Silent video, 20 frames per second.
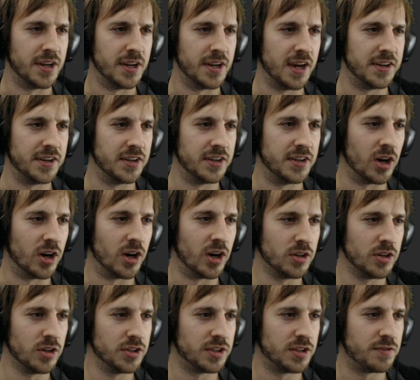I did
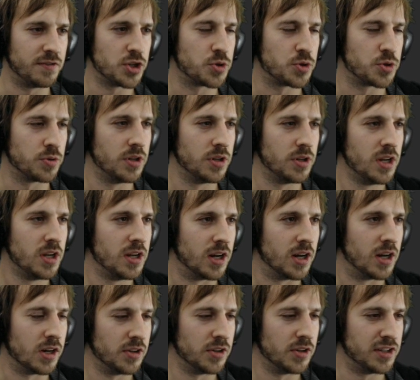all the visual,
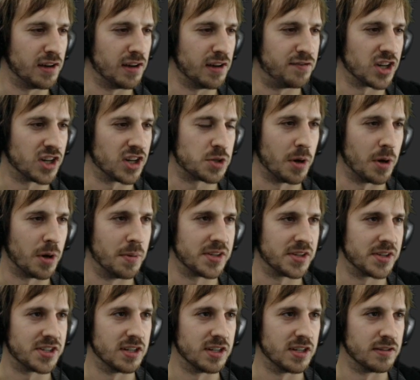all the effects by
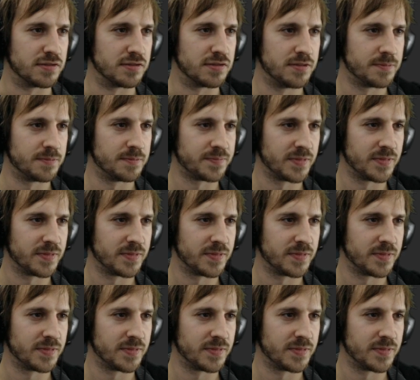myself.